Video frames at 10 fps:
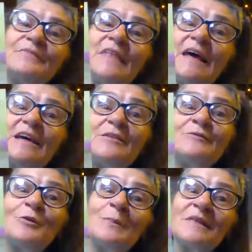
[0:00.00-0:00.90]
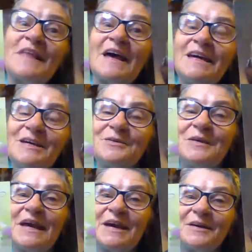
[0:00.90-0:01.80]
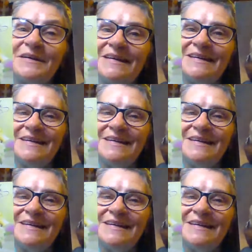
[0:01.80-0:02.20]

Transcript: thank you for my thank you, Carrie.